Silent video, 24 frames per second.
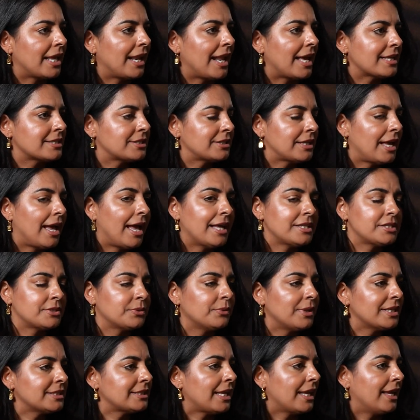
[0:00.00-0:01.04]
And as
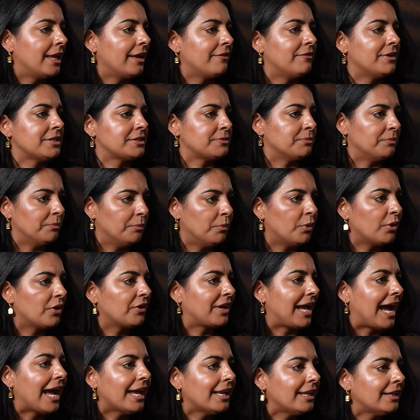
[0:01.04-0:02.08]
soon as they give us more
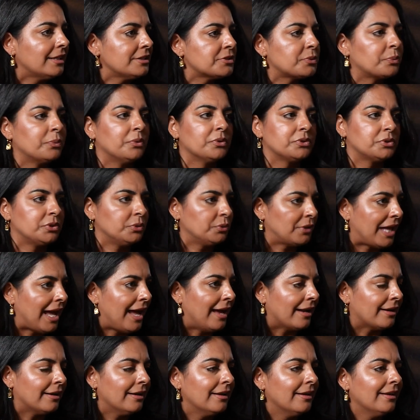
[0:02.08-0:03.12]
guidance, we'll do
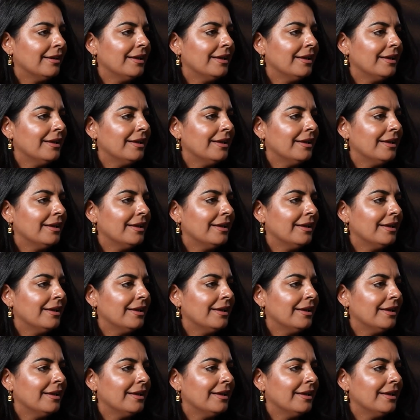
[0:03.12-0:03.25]
that.